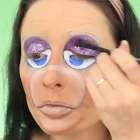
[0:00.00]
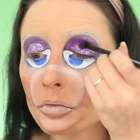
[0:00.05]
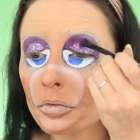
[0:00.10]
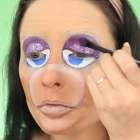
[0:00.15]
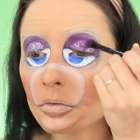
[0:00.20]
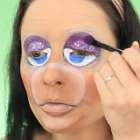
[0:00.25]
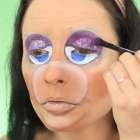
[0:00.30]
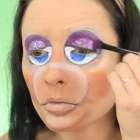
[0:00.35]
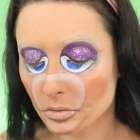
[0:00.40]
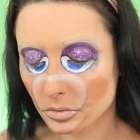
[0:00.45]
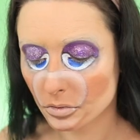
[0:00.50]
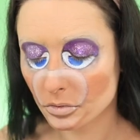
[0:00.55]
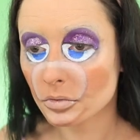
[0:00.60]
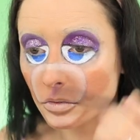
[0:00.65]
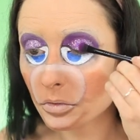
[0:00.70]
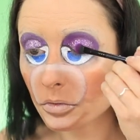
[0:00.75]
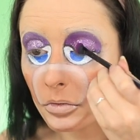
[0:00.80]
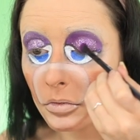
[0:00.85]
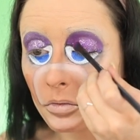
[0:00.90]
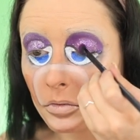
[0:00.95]

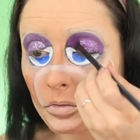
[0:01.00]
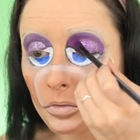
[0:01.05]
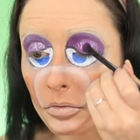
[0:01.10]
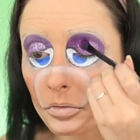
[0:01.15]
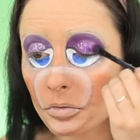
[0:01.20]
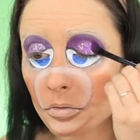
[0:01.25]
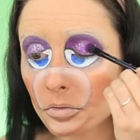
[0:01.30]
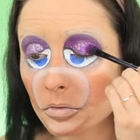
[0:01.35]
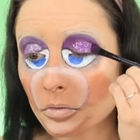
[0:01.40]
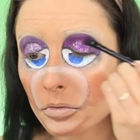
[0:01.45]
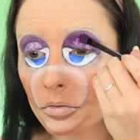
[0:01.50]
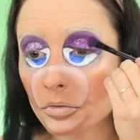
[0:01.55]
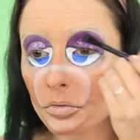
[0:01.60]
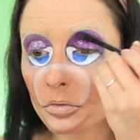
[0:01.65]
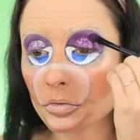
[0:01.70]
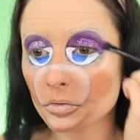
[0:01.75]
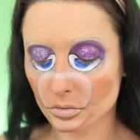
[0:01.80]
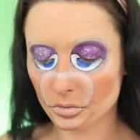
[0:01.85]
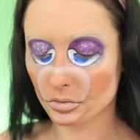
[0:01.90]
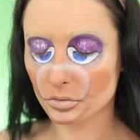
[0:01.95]

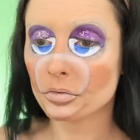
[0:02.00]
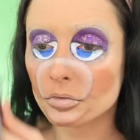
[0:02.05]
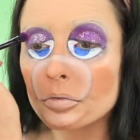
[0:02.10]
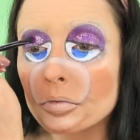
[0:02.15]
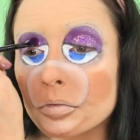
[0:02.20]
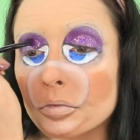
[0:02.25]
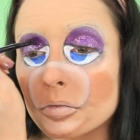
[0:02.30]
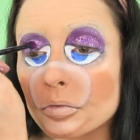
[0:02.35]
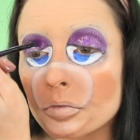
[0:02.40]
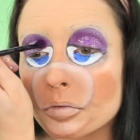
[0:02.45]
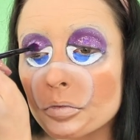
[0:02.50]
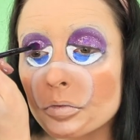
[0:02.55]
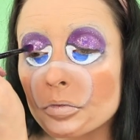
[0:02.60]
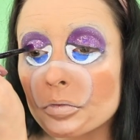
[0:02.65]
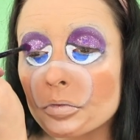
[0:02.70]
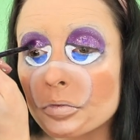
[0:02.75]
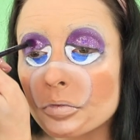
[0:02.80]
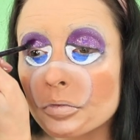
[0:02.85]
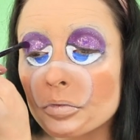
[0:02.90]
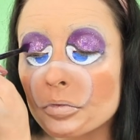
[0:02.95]

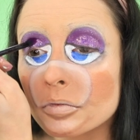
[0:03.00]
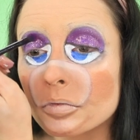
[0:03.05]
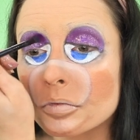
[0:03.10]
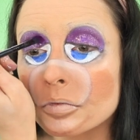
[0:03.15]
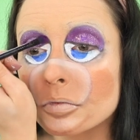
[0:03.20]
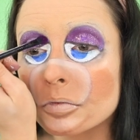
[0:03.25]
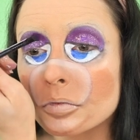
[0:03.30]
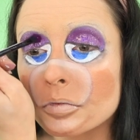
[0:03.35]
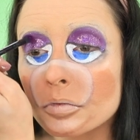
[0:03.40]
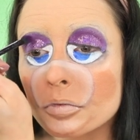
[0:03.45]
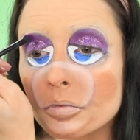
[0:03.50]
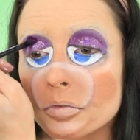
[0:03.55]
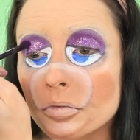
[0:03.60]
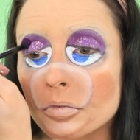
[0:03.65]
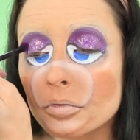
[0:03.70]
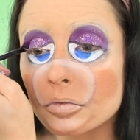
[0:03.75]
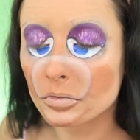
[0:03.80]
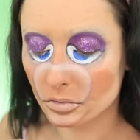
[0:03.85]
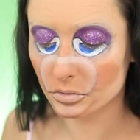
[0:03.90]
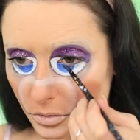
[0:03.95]

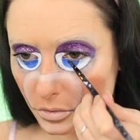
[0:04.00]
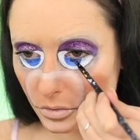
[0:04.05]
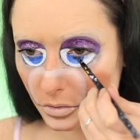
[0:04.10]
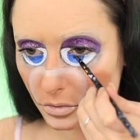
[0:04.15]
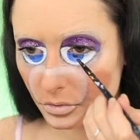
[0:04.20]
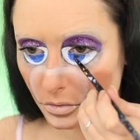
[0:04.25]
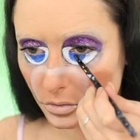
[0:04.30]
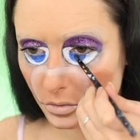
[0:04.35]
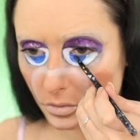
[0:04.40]
Nobody speaks.